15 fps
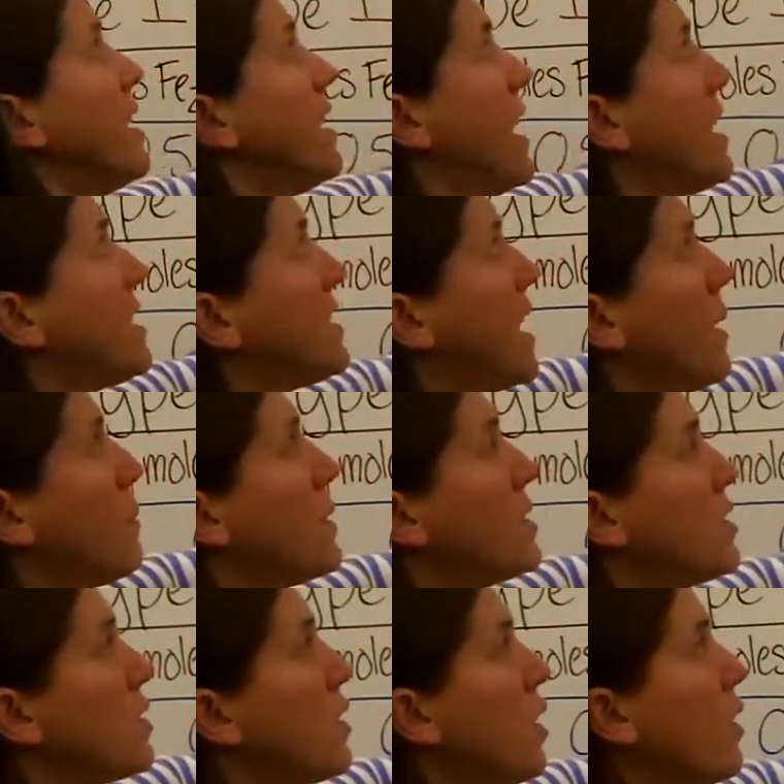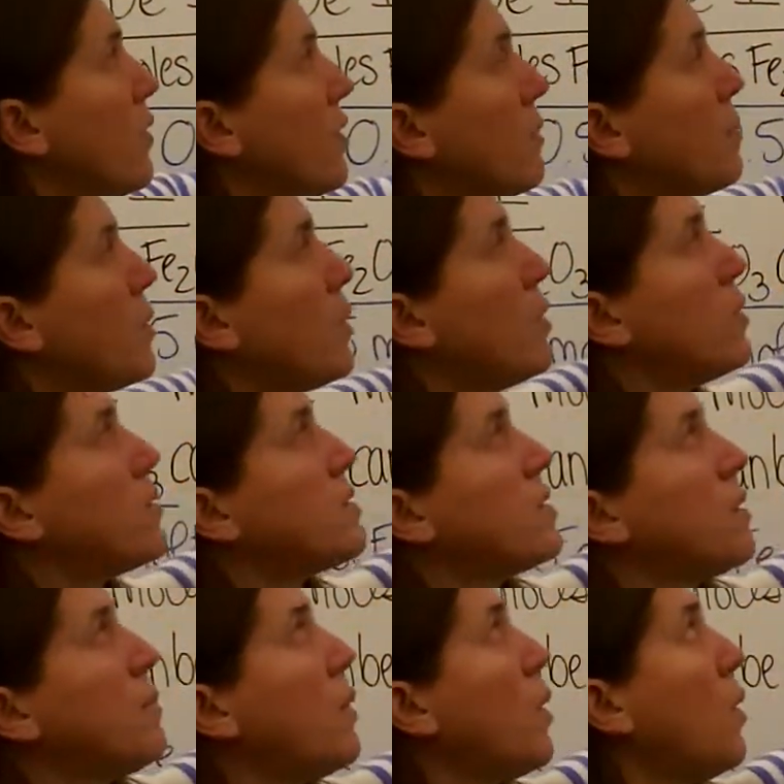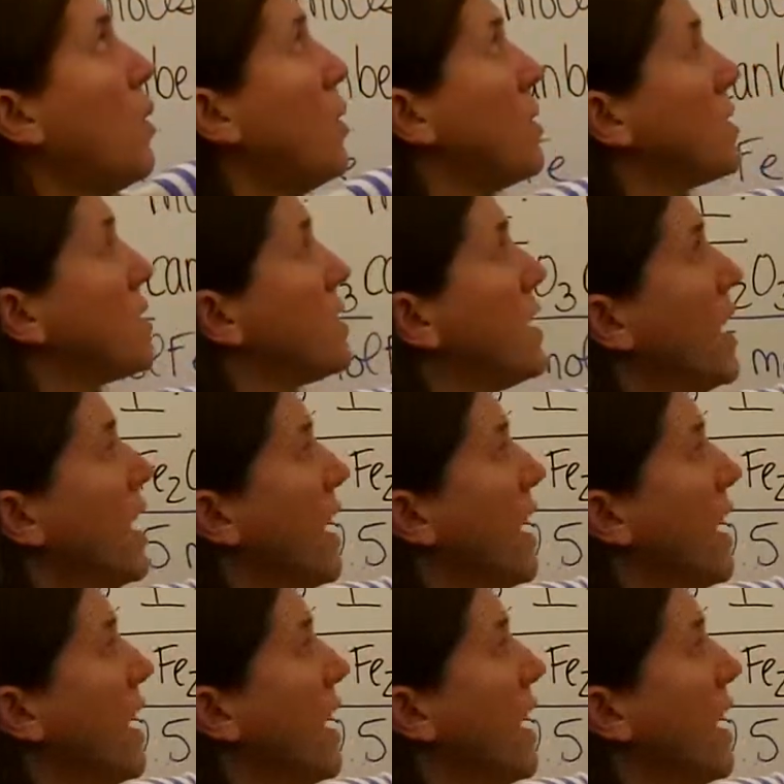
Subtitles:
next step is to go from moles to moles.